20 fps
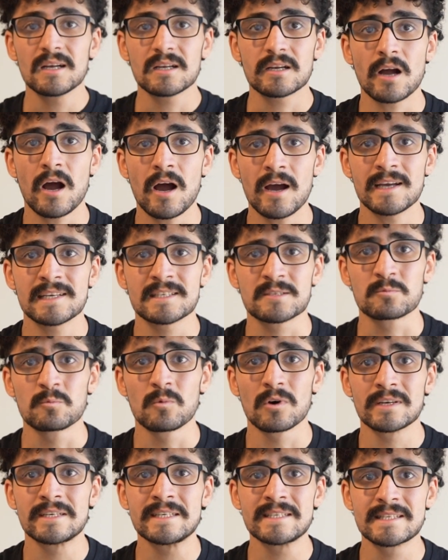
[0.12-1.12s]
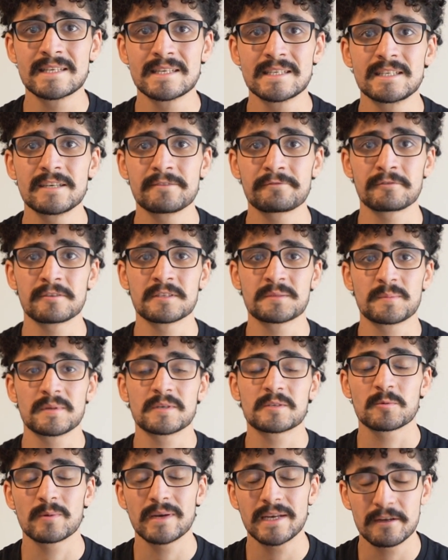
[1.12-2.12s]
Guys, what is the difference
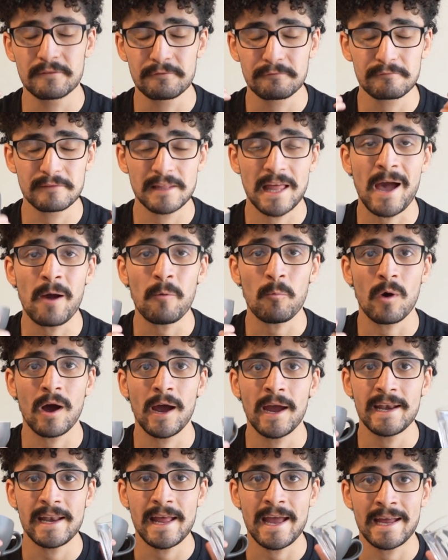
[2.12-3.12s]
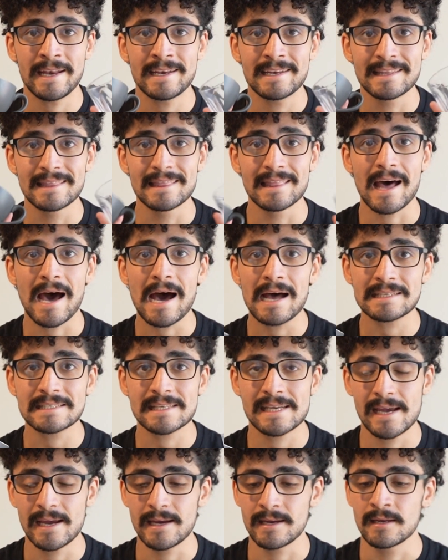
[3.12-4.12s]
between a flat white and a
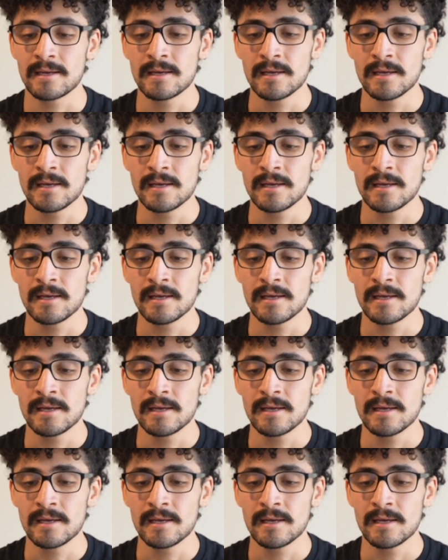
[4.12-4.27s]
latte?